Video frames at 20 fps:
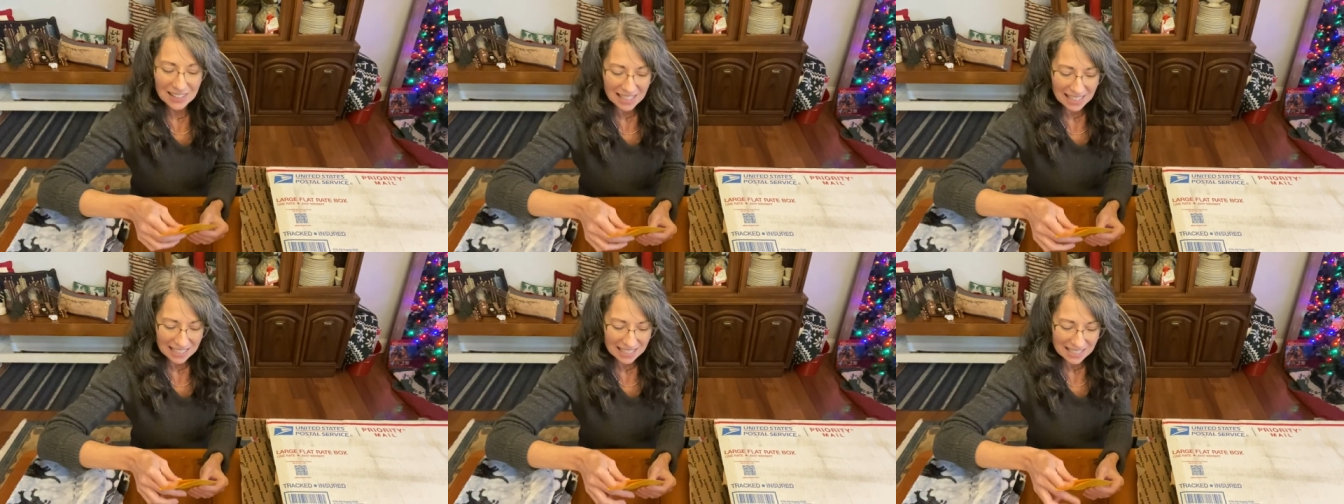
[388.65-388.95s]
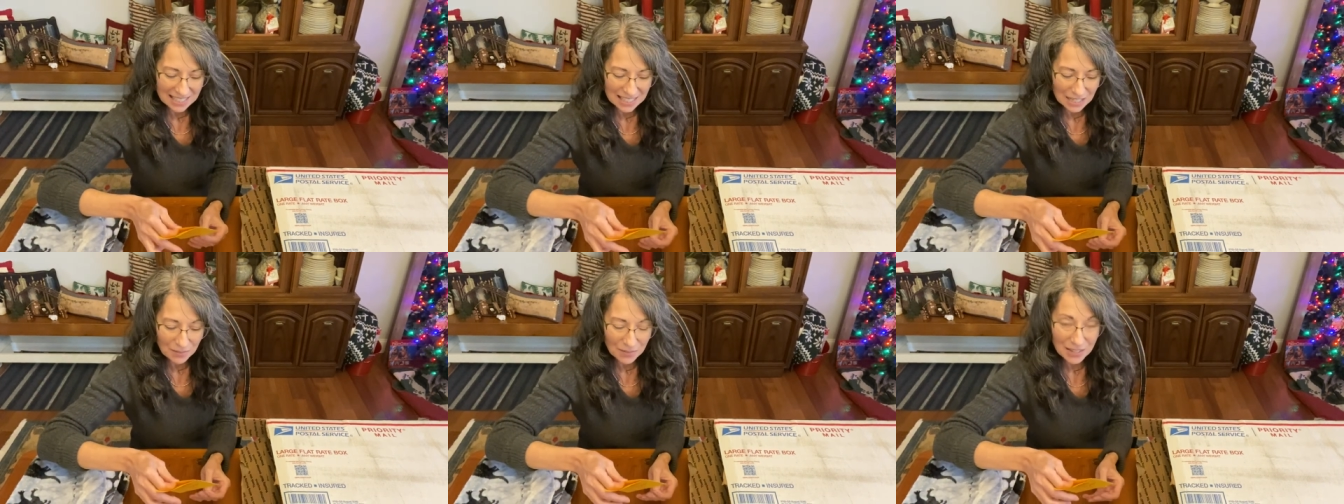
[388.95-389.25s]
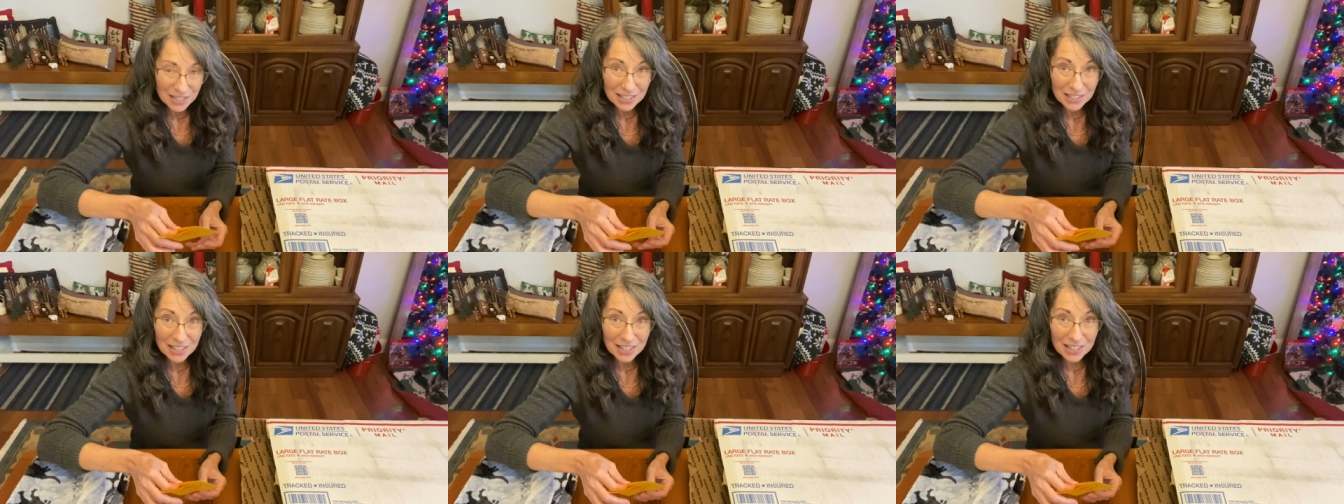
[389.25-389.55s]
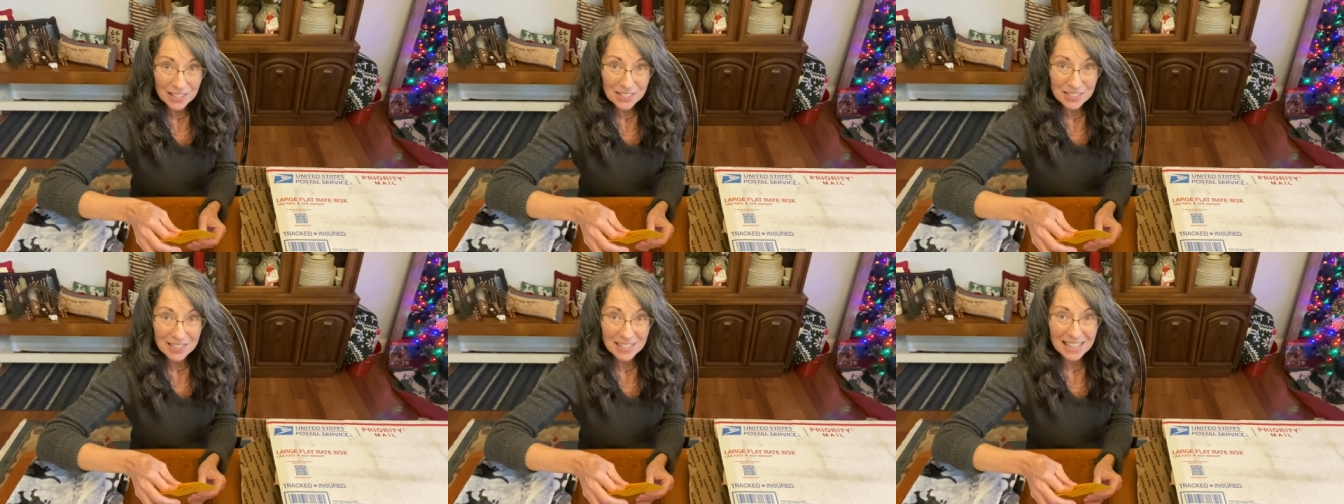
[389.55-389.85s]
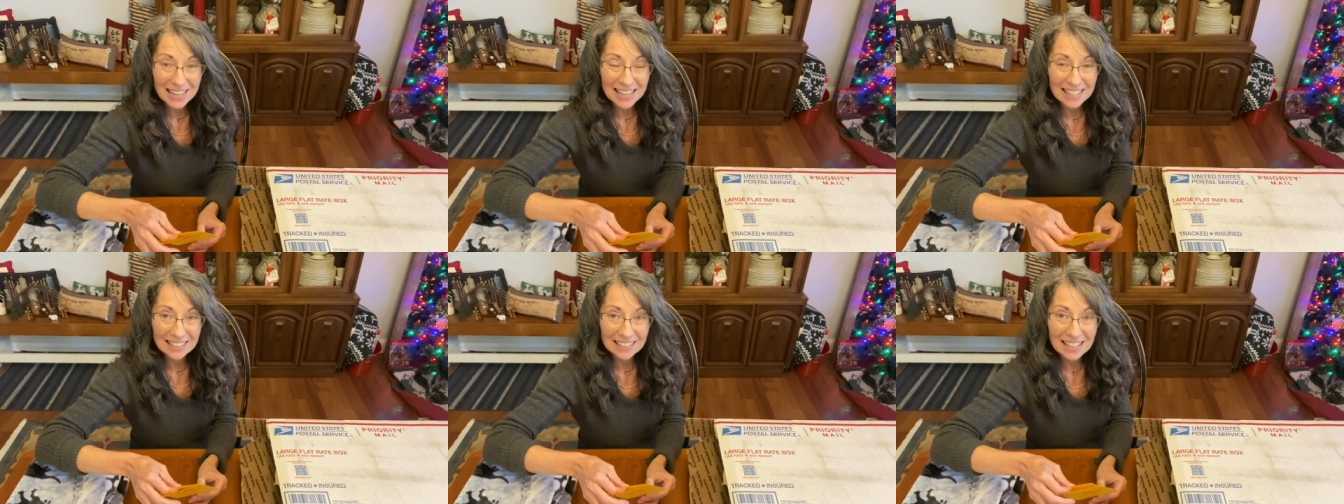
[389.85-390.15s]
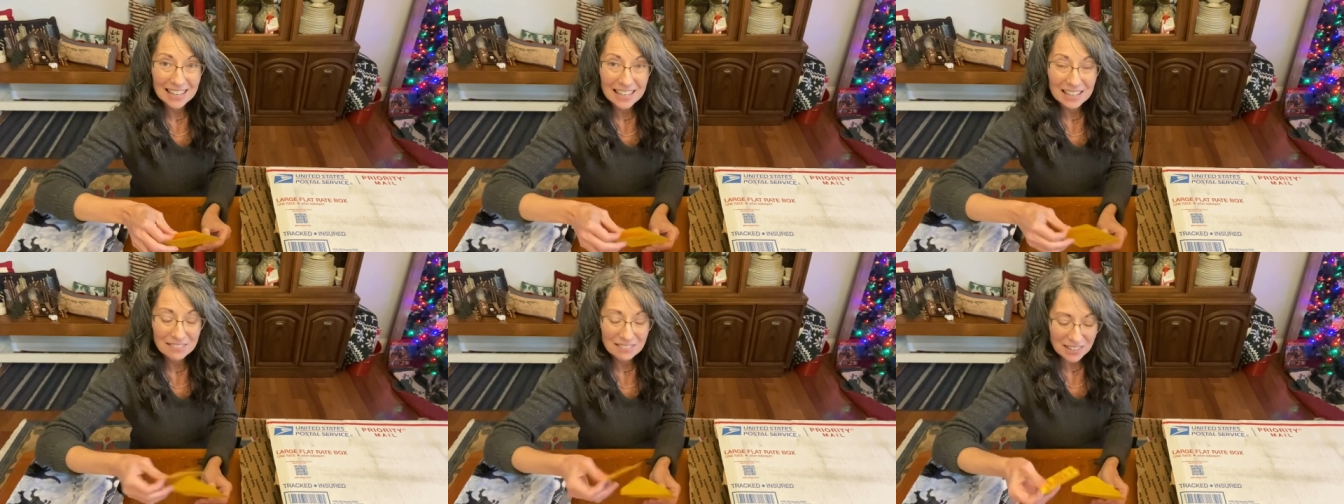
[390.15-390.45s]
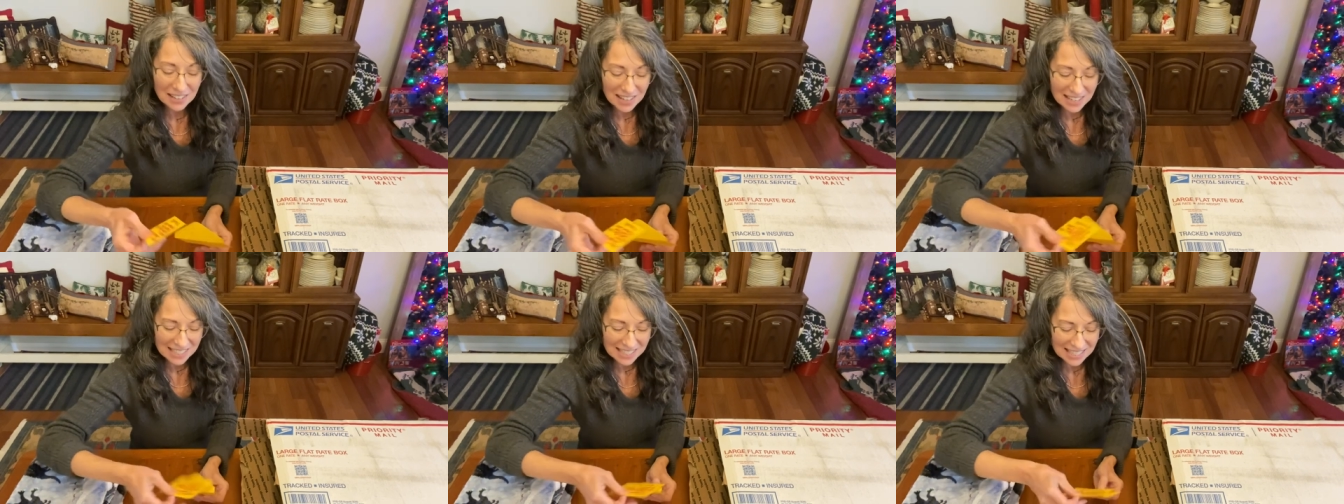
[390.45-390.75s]
and some of the dolls that I love
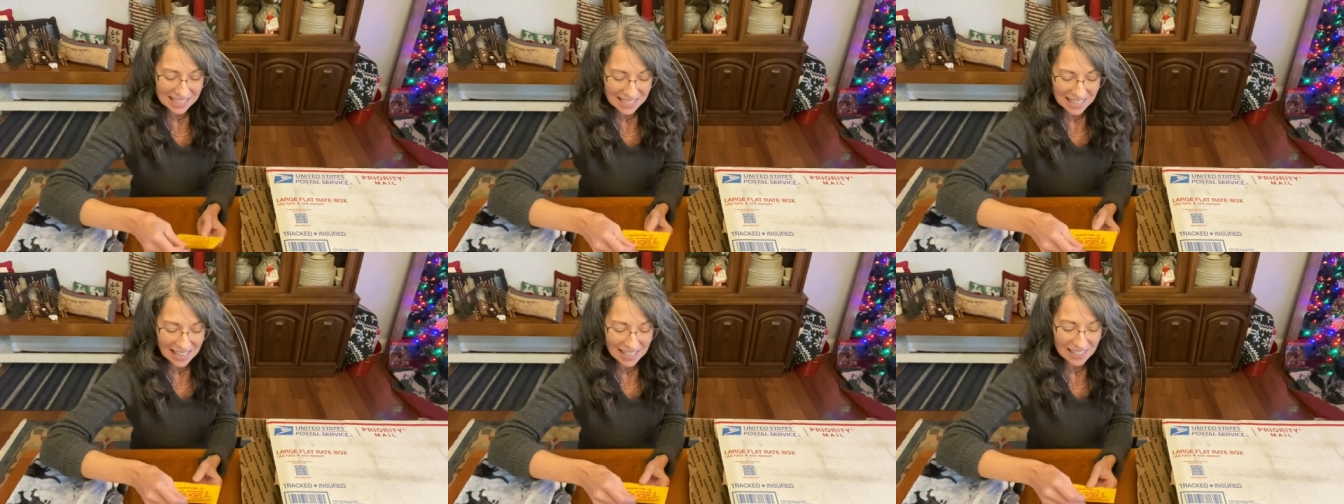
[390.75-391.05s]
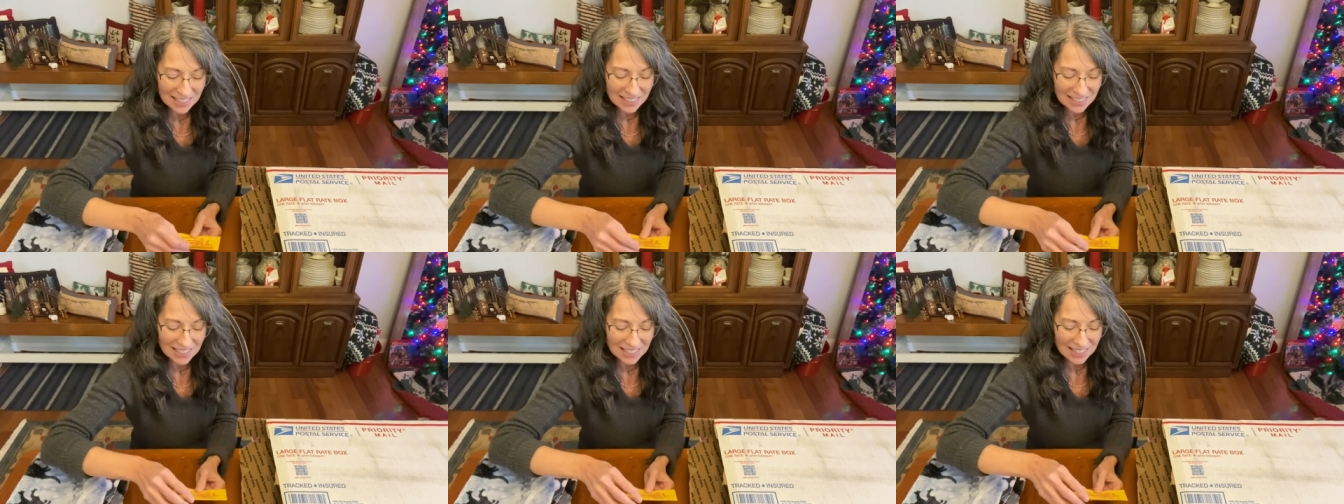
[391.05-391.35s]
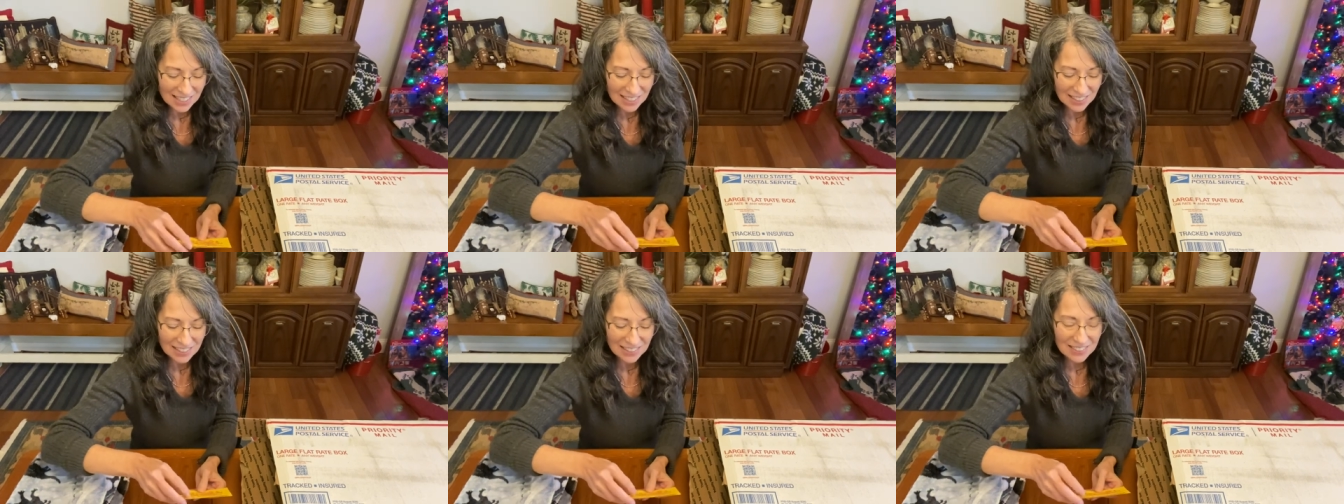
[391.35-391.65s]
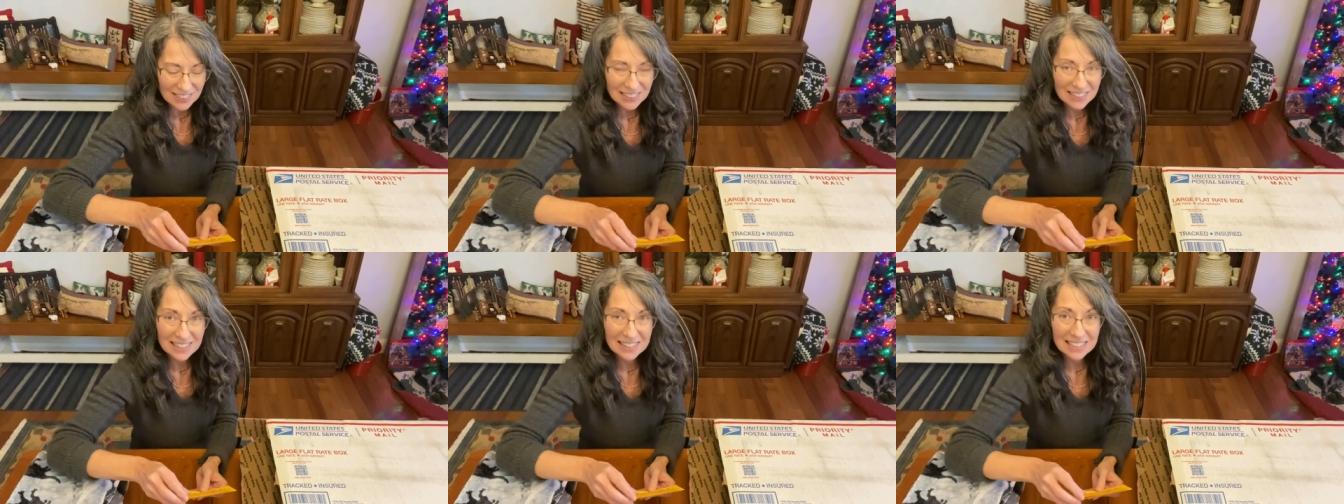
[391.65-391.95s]
are on sale, so